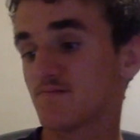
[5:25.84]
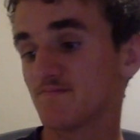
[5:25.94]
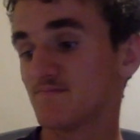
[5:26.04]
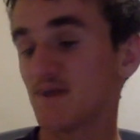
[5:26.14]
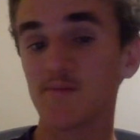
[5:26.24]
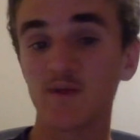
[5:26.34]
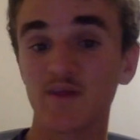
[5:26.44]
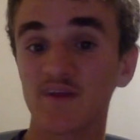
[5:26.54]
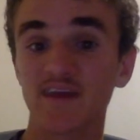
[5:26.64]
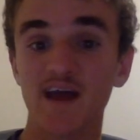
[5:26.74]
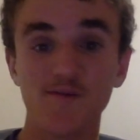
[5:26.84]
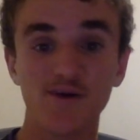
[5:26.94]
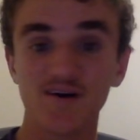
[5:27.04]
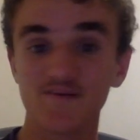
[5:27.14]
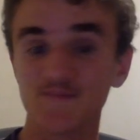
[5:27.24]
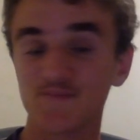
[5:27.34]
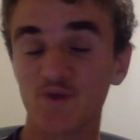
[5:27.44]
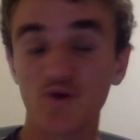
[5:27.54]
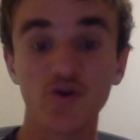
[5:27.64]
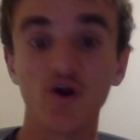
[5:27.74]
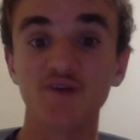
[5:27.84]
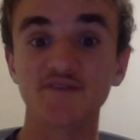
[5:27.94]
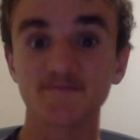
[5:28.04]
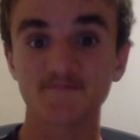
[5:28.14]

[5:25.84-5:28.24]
Maybe the Gabba. Who knows?